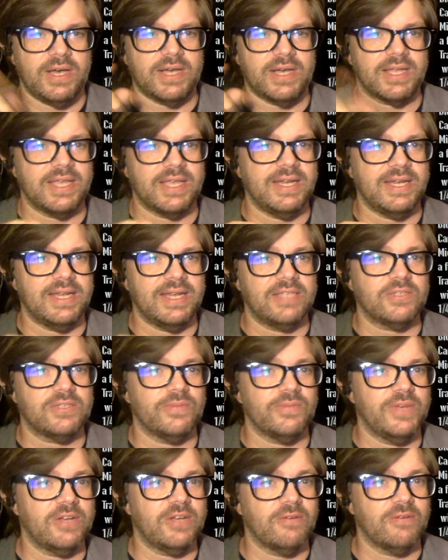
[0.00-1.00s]
Condenser
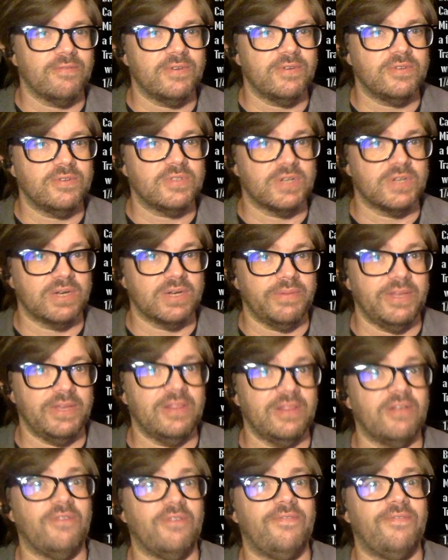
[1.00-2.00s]
microphones, they're going to be a
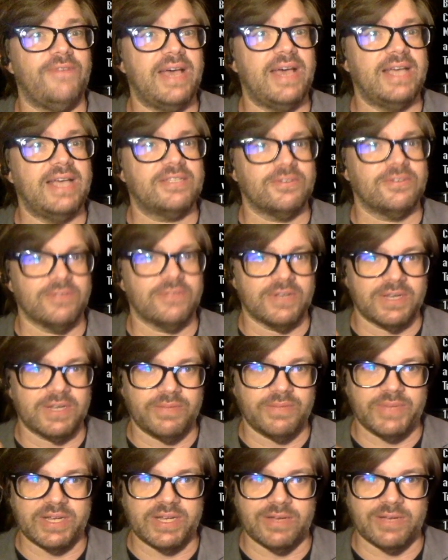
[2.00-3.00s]
little faster. They're going to
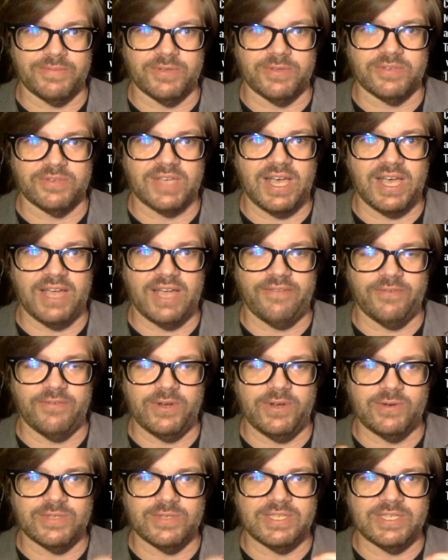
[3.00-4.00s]
pick up those high
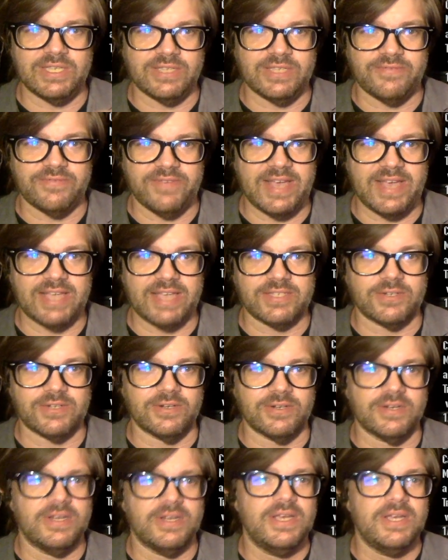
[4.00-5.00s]
frequencies
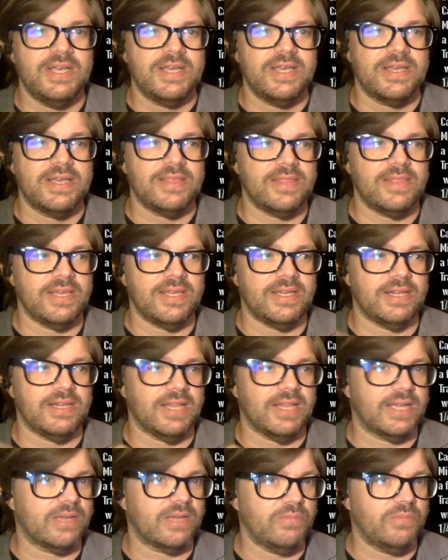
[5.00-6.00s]
faster than
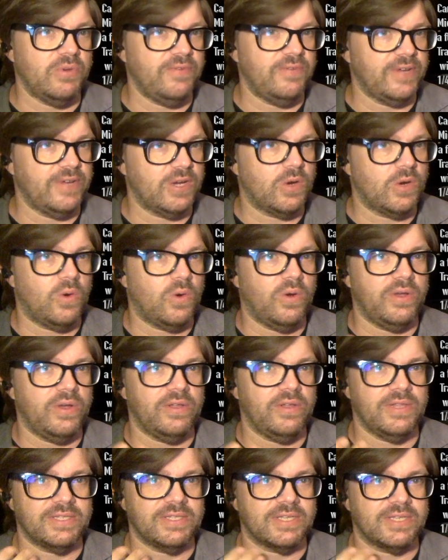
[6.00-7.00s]
like a moving
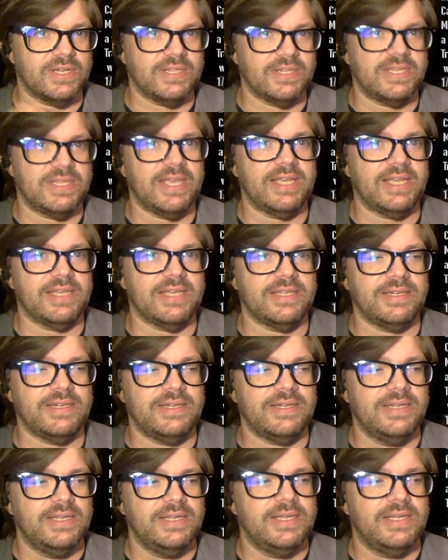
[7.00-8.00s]
coil. It's going to take it
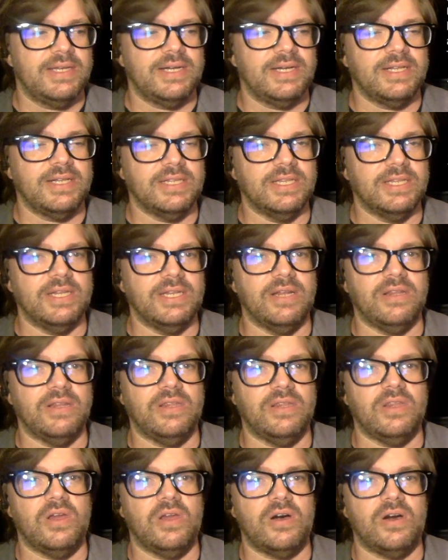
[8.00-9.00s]
a little
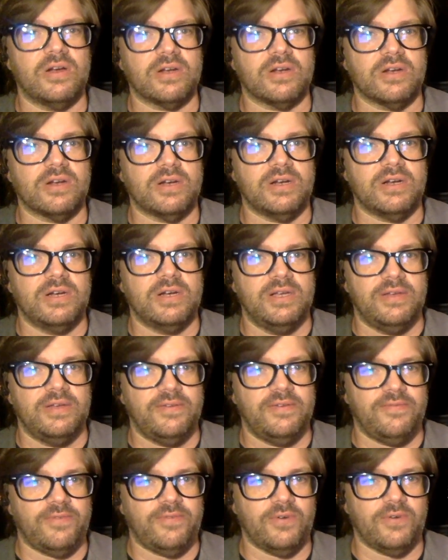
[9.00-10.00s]
longer
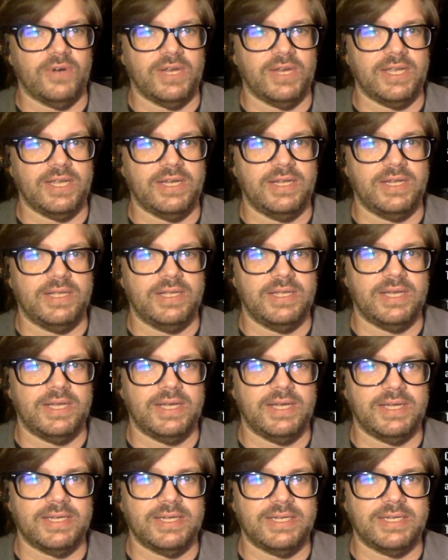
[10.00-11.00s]
for it
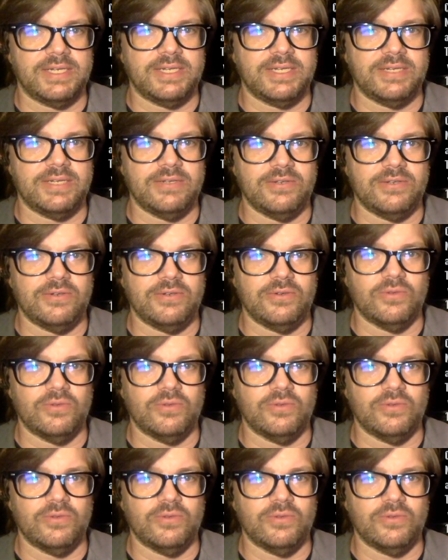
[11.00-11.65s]
to